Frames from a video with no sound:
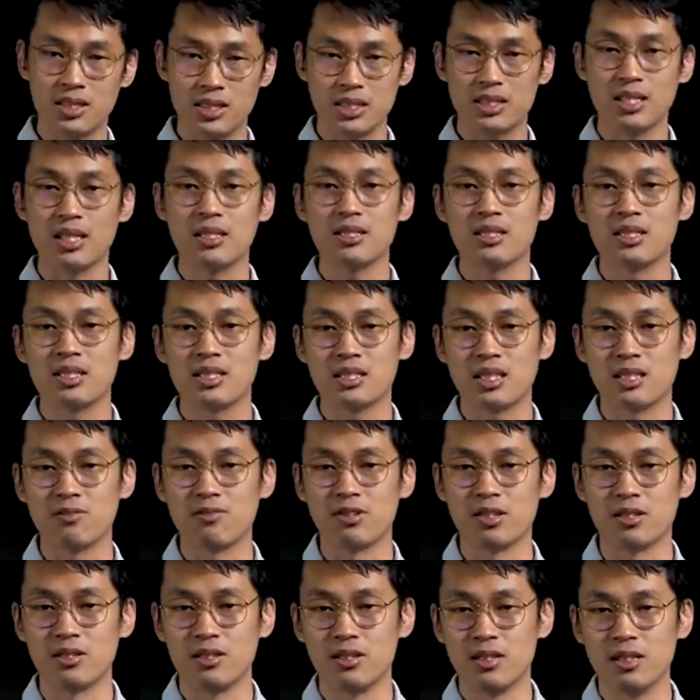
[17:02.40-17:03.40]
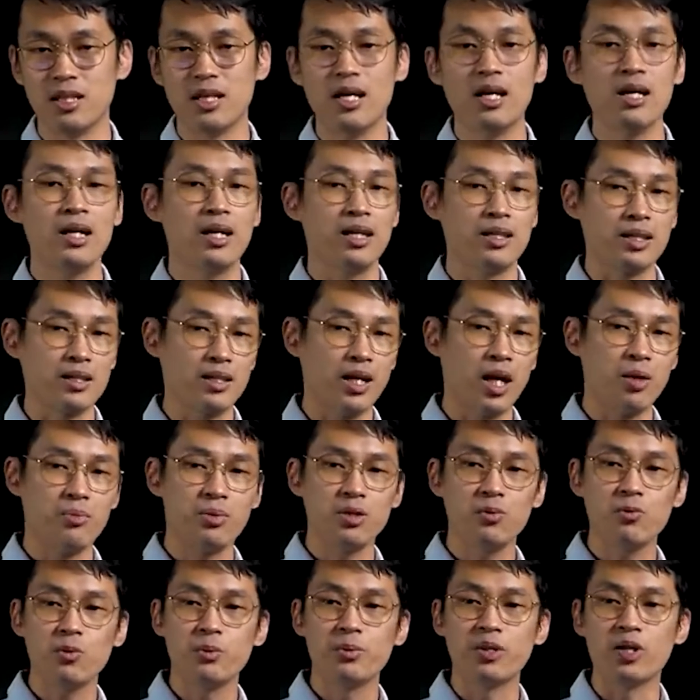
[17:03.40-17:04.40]
a son is given, and the
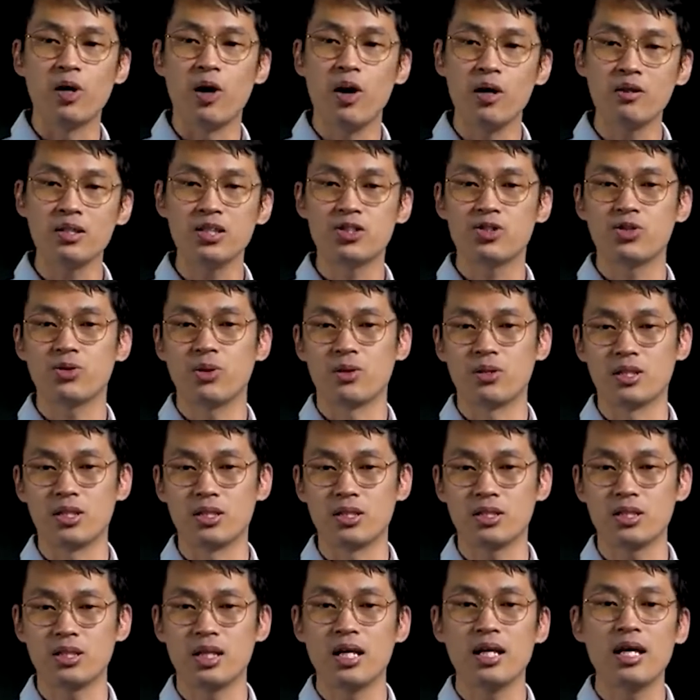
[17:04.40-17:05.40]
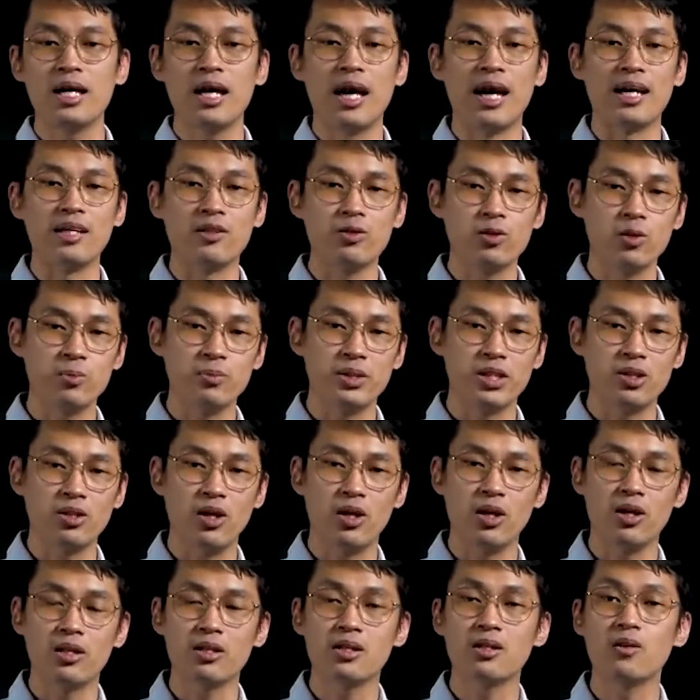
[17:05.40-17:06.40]
government will be on his shoulders, and he will be
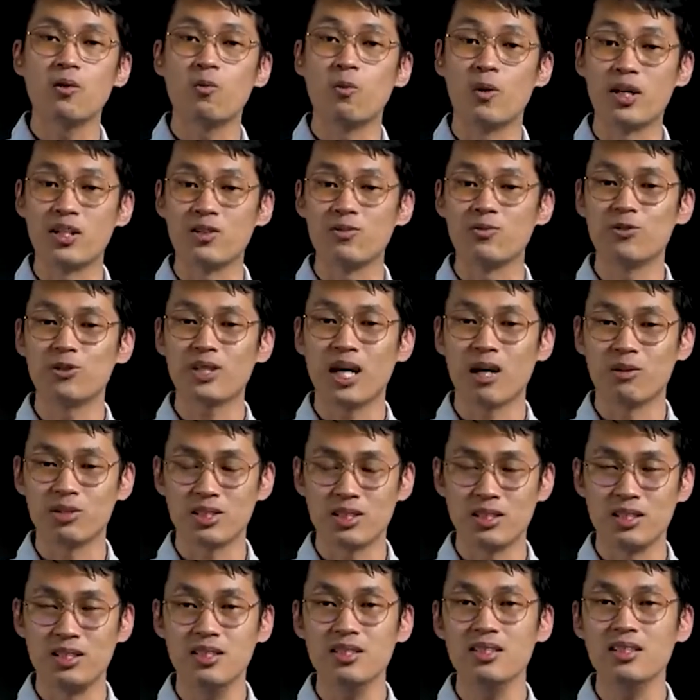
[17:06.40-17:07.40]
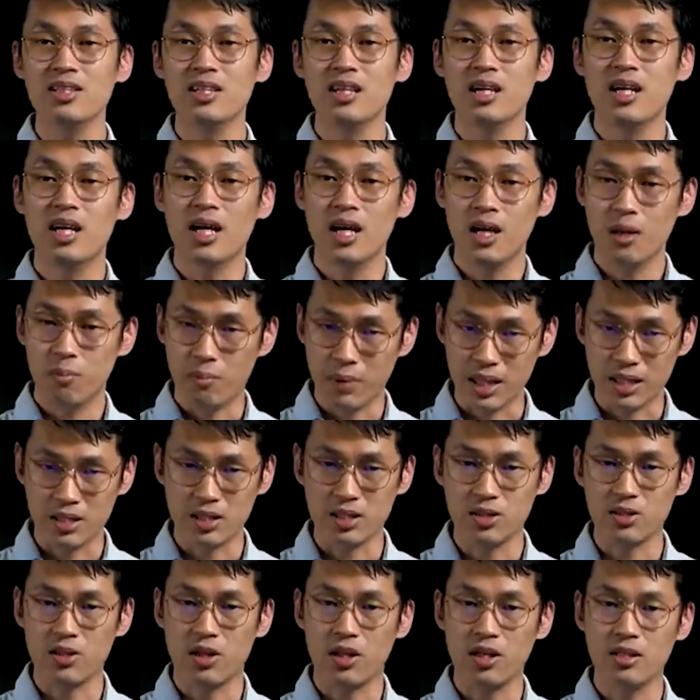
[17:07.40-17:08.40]
called Wonderful Counselor,
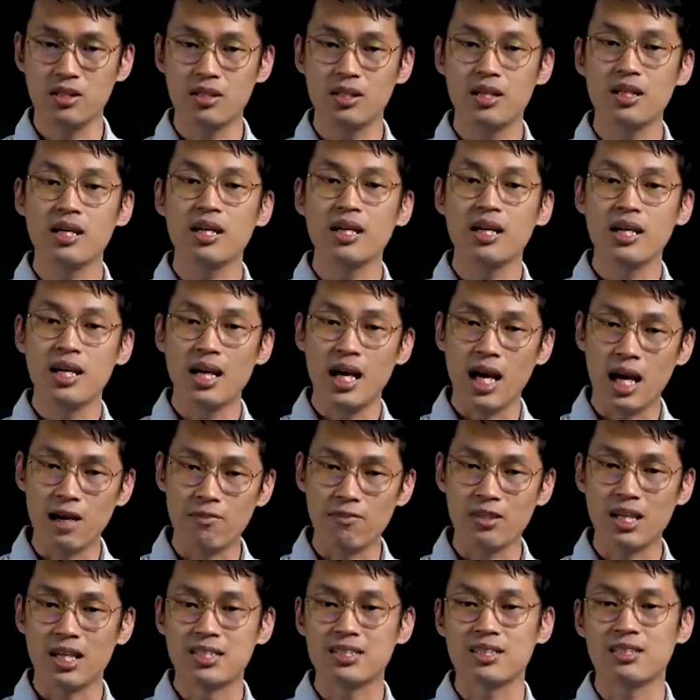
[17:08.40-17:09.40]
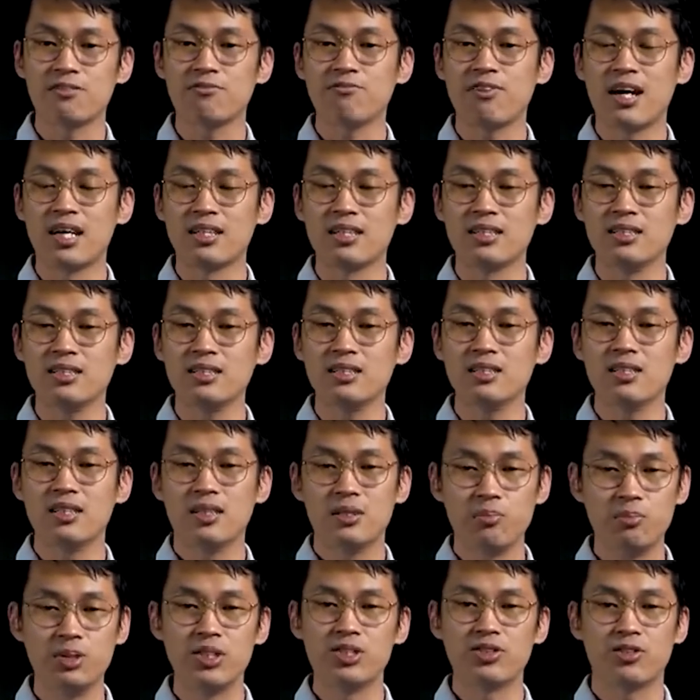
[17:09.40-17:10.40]
Mighty God, Everlasting Father,
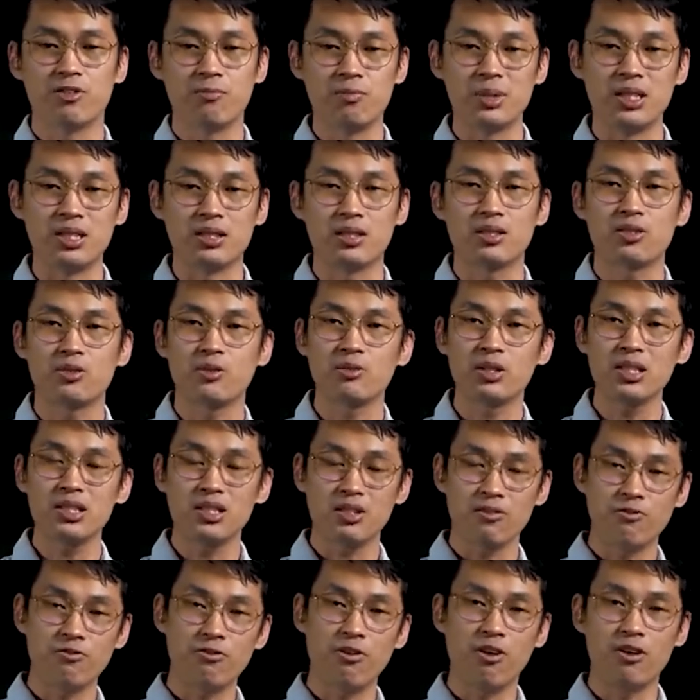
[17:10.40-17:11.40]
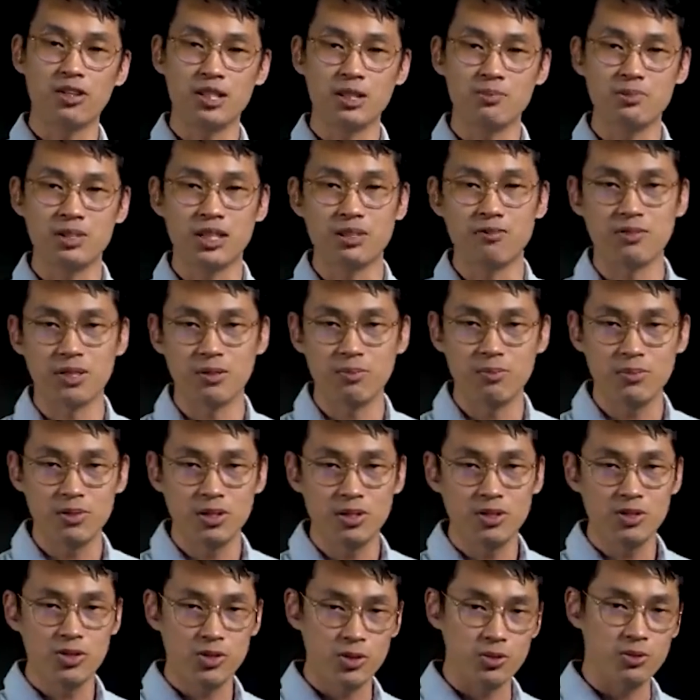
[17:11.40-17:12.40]
Prince of Peace. So these are four names
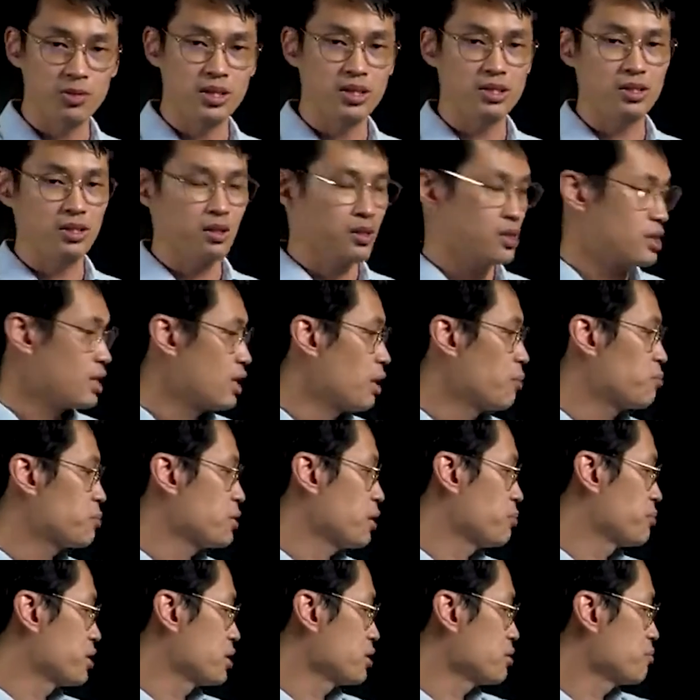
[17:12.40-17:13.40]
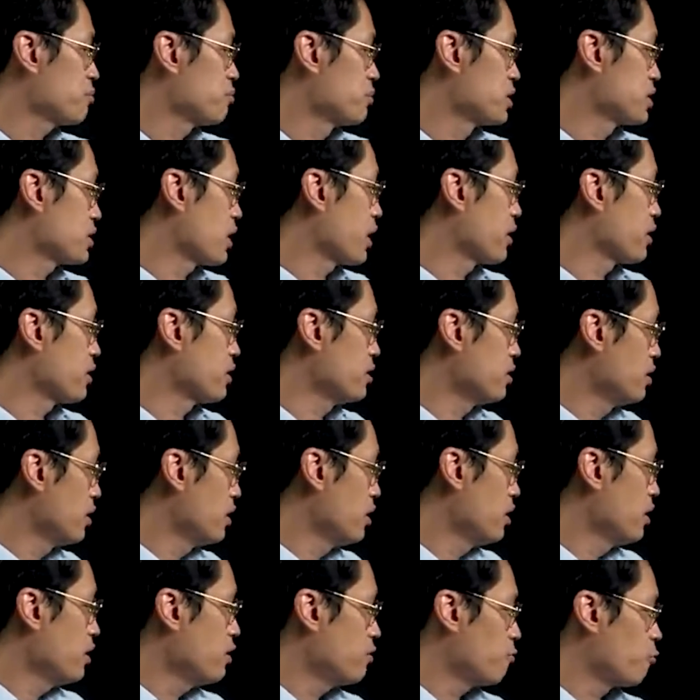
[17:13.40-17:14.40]
given to this upcoming Messiah.
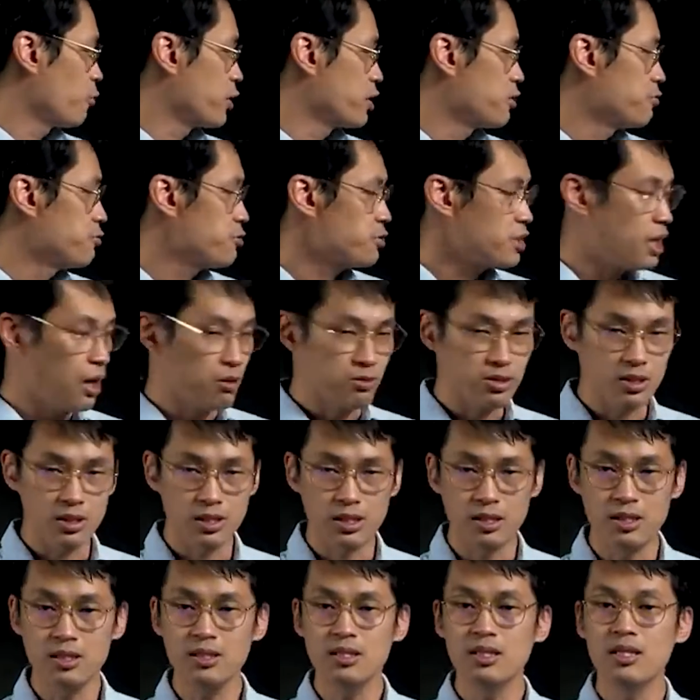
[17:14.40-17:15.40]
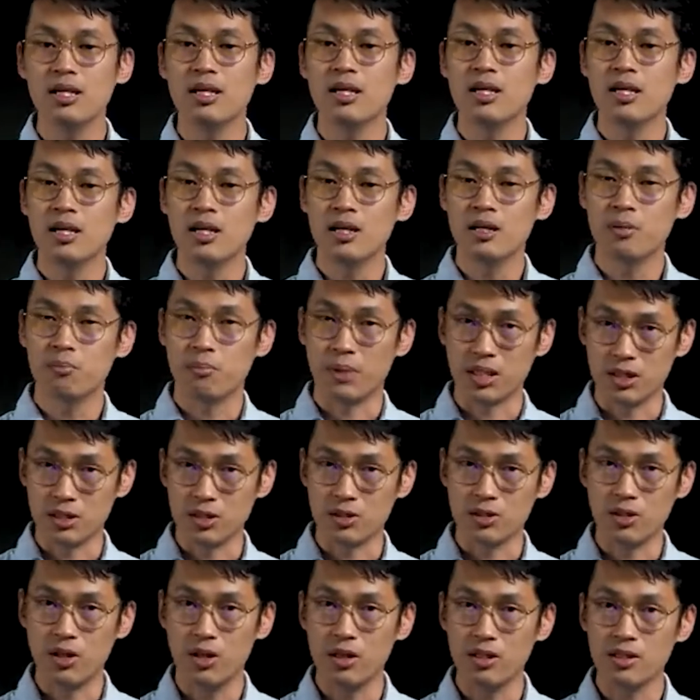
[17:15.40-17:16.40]
Wonderful Counselor,
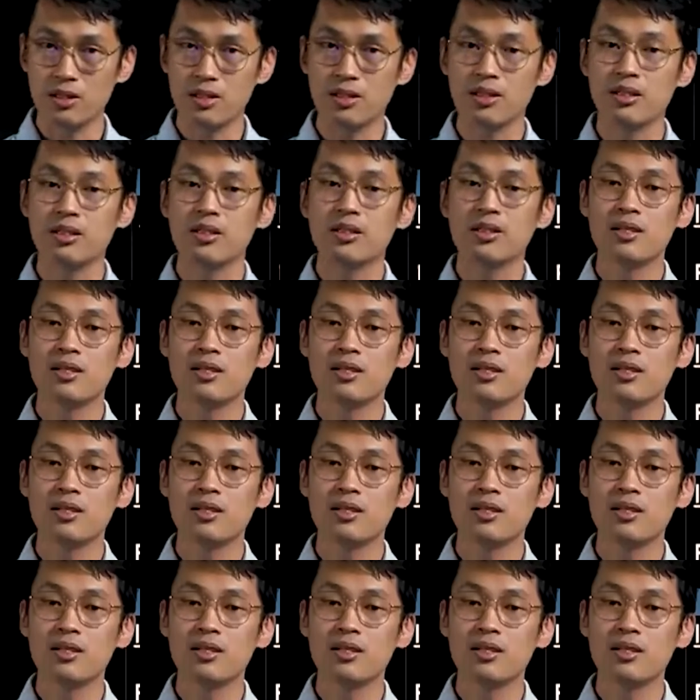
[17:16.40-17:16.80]
Mighty God,